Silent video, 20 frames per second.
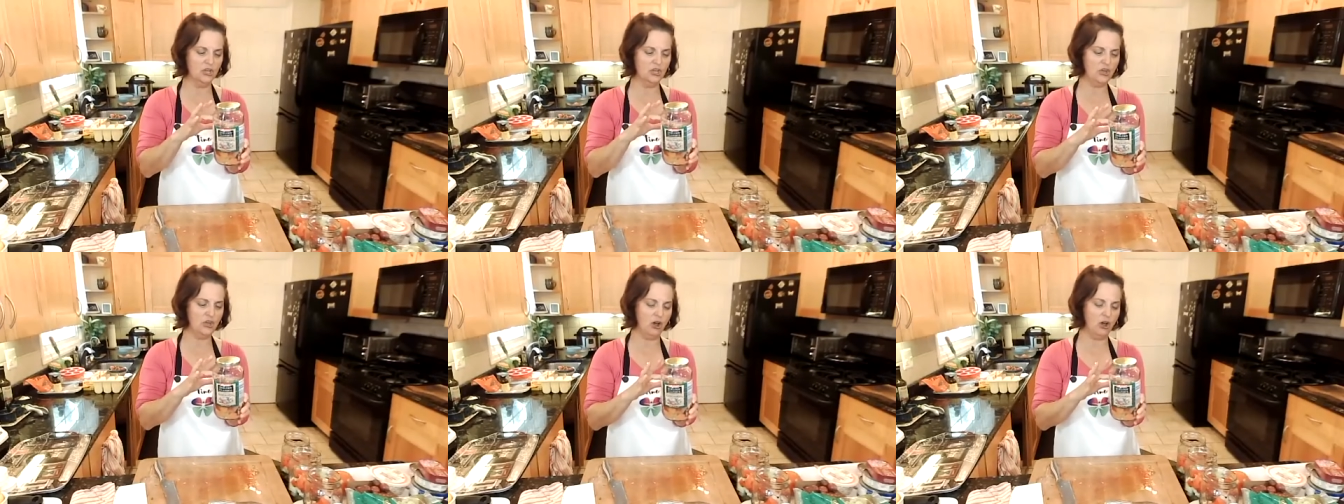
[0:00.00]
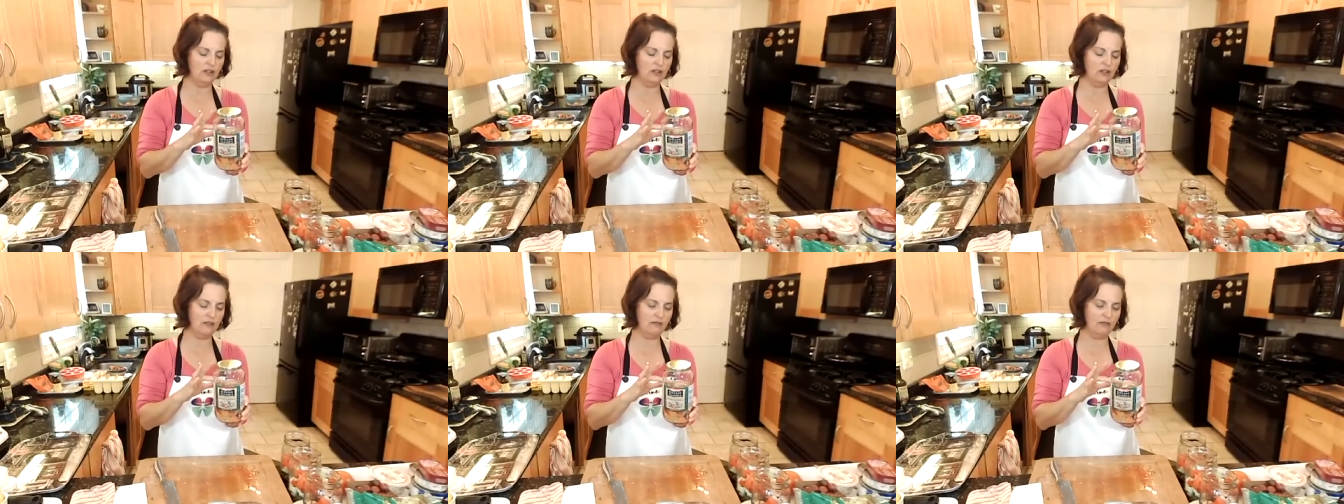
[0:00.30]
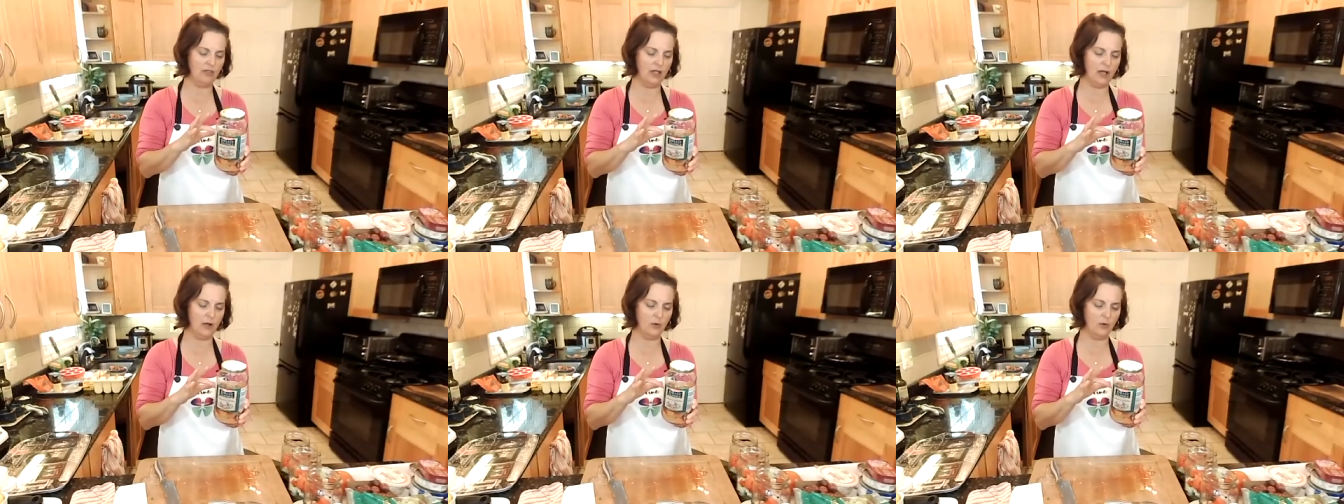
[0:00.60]

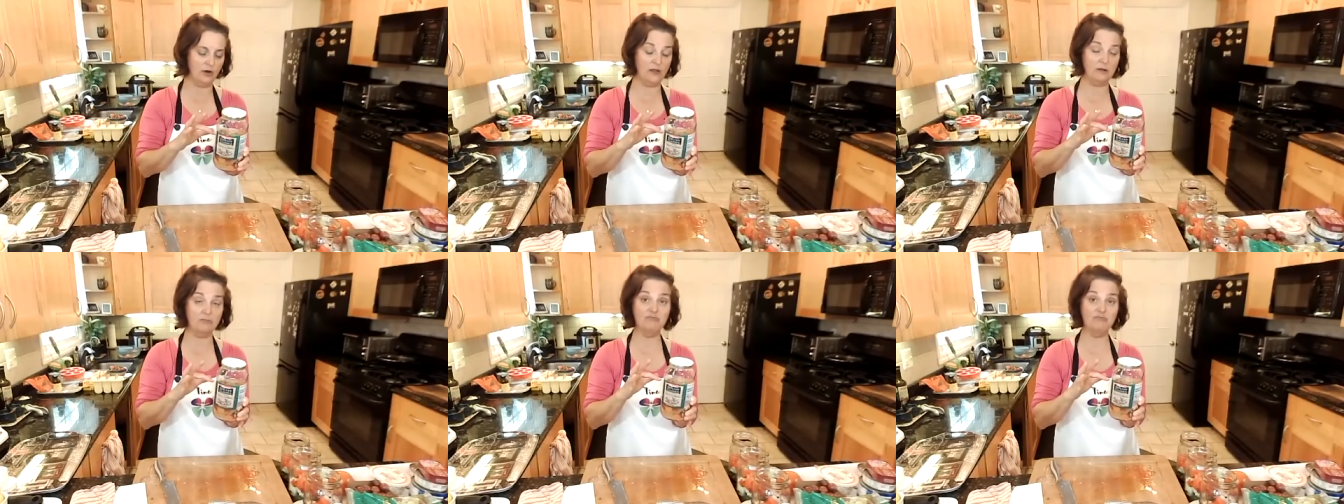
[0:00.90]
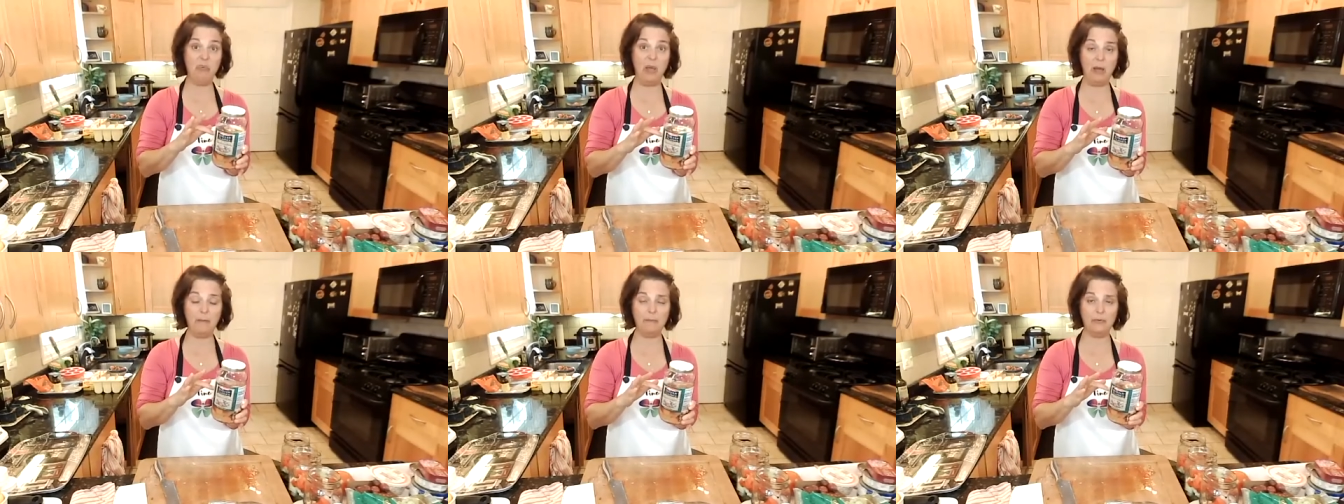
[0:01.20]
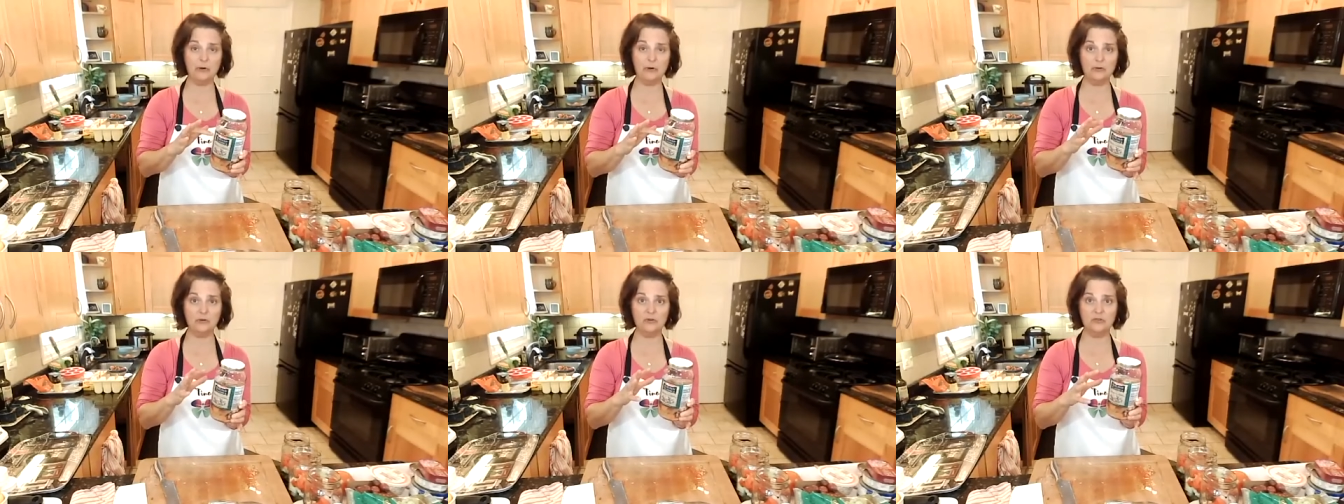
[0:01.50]
cauliflower and
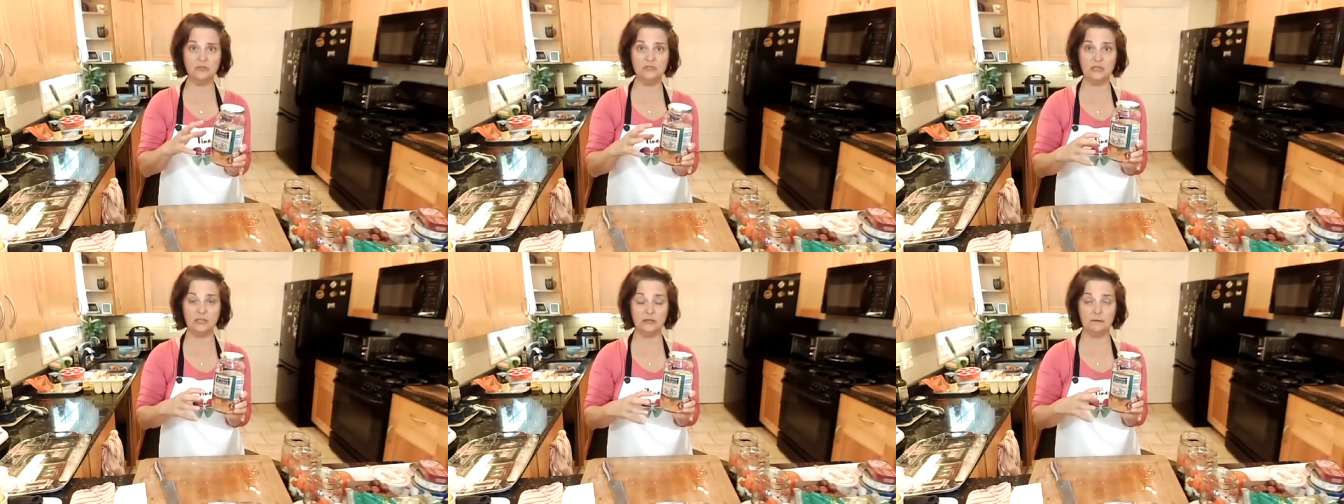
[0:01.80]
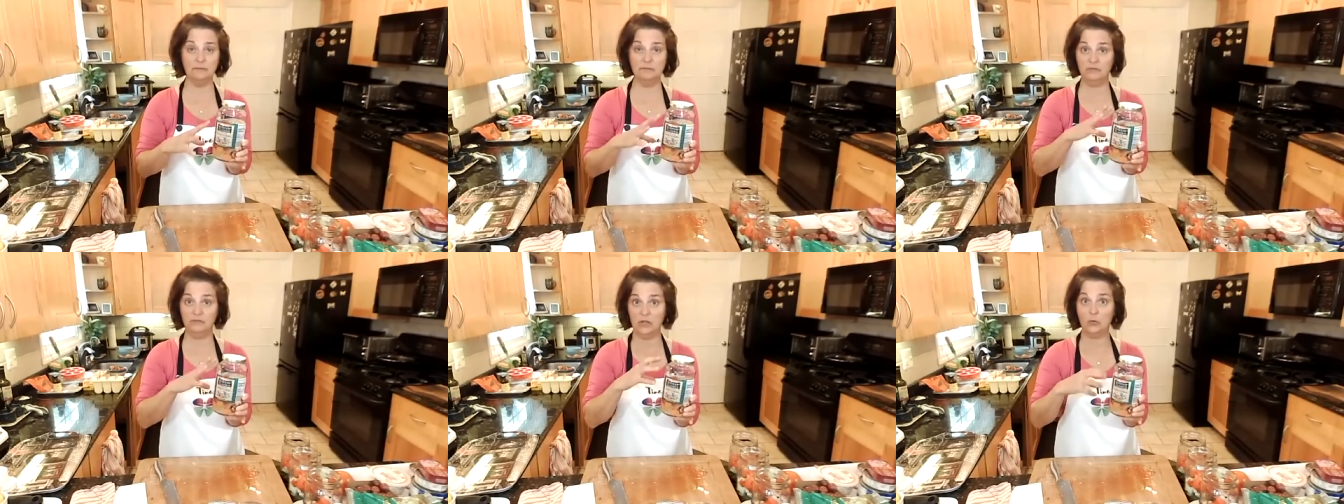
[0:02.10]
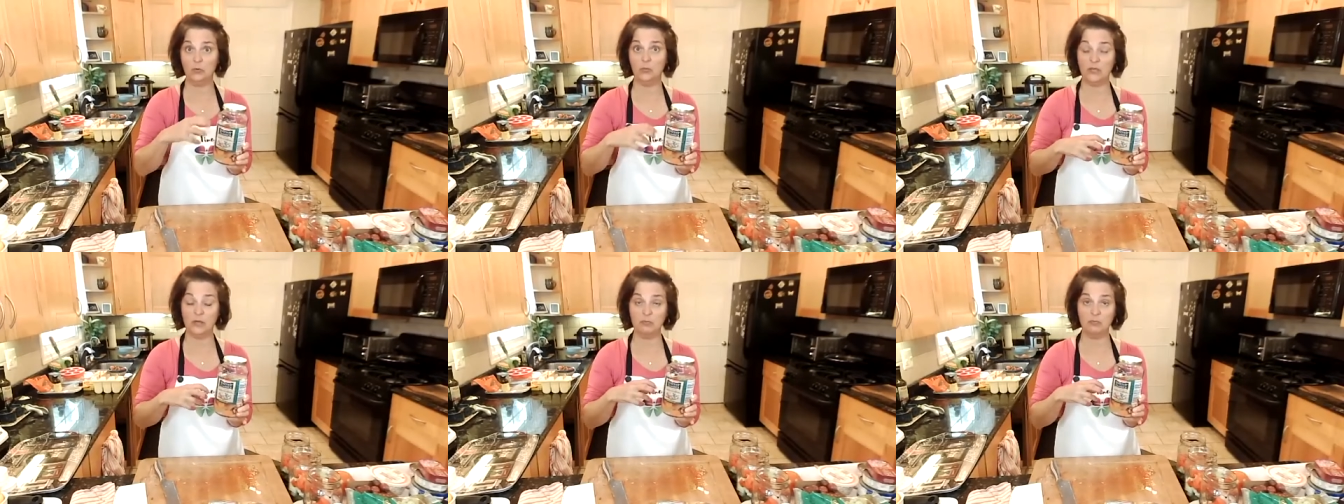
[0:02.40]
peppers, and
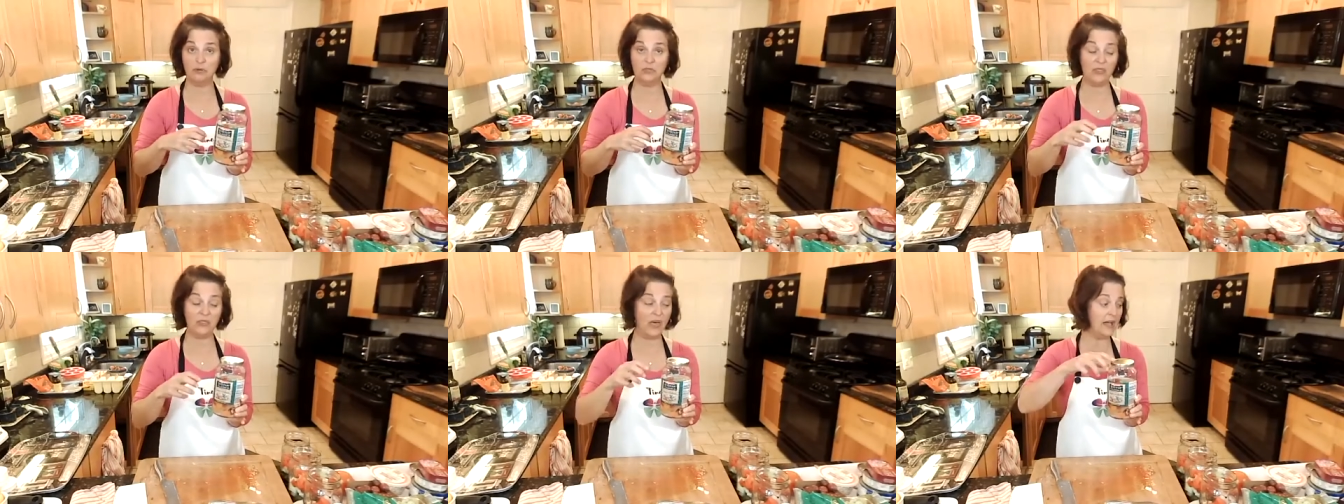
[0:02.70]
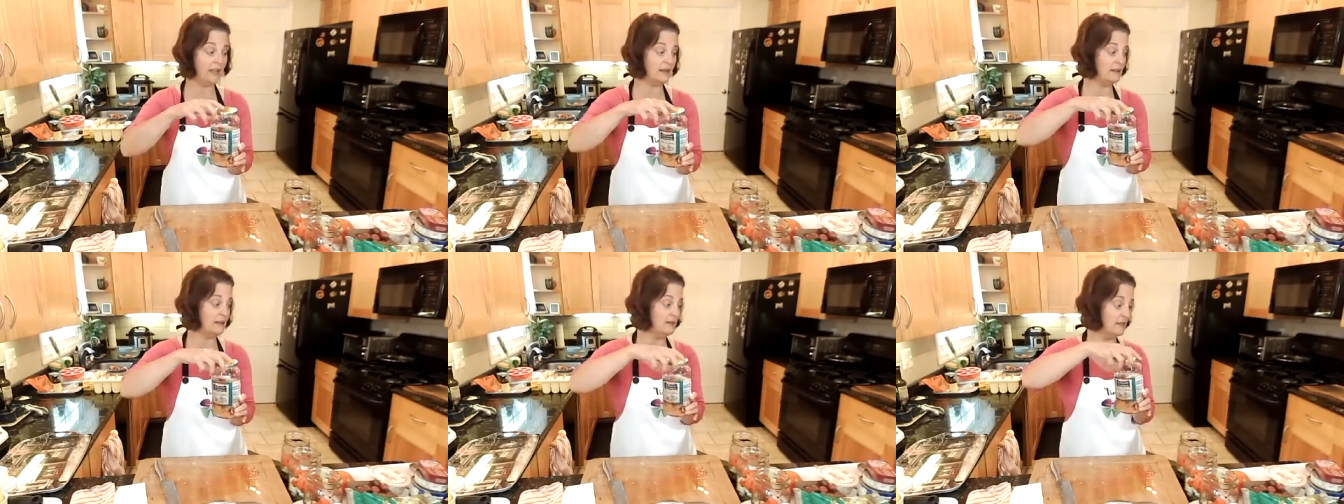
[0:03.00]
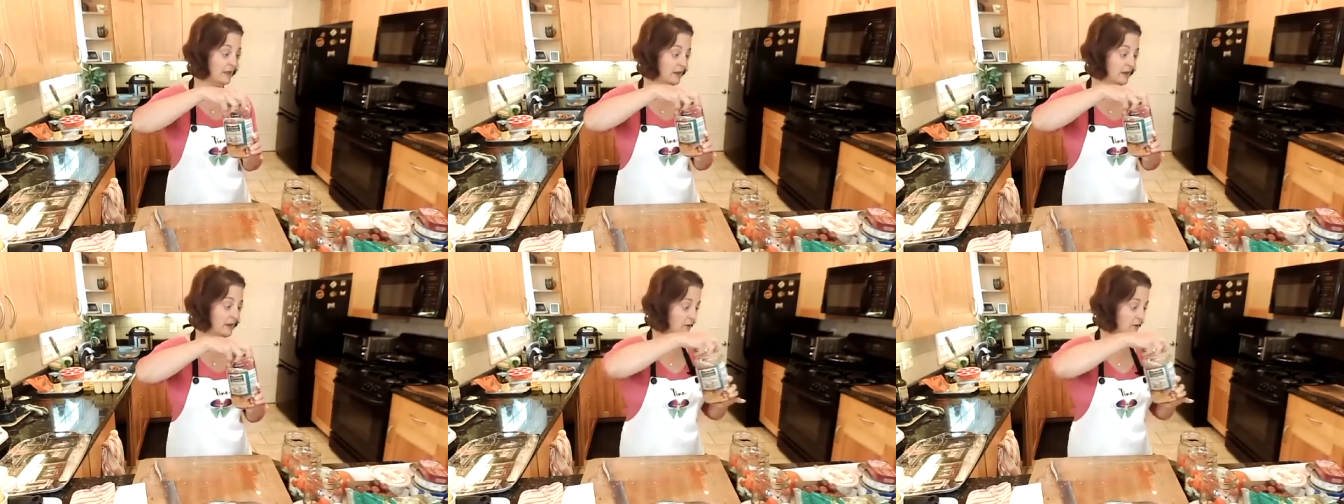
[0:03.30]
we can put that in
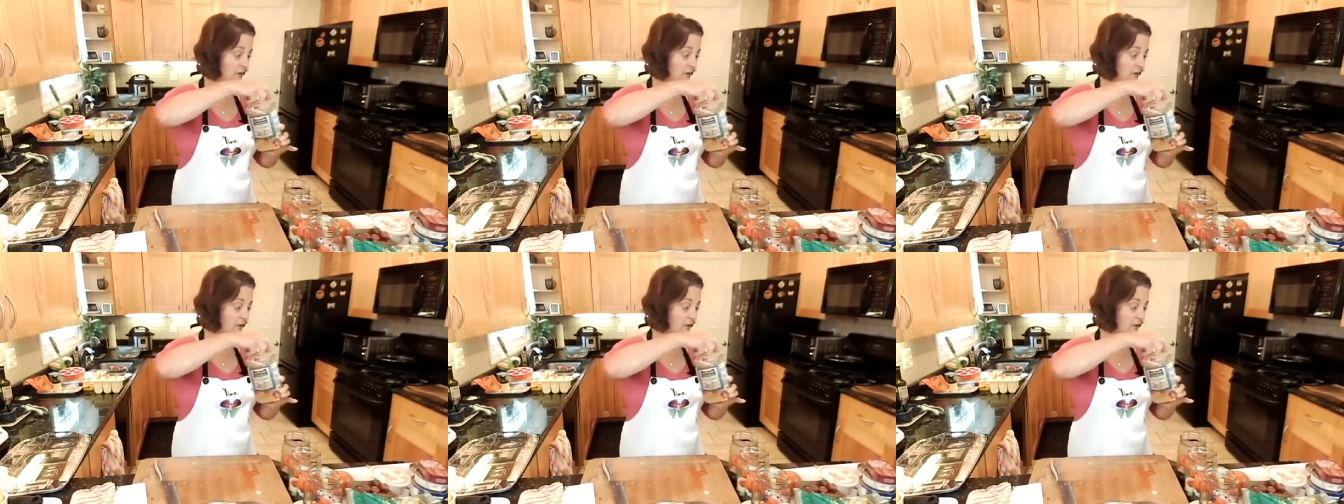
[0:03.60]
there,